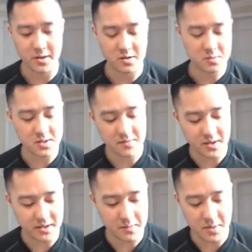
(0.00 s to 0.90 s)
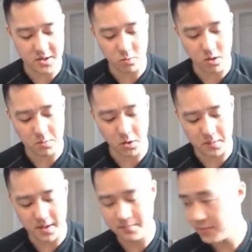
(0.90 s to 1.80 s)
though, specifically bench water
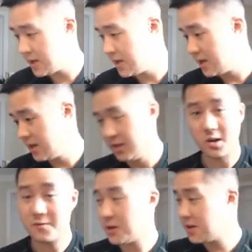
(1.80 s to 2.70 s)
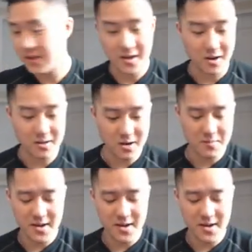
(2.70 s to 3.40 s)
Pokemon. Sorry if you can hear that car alarm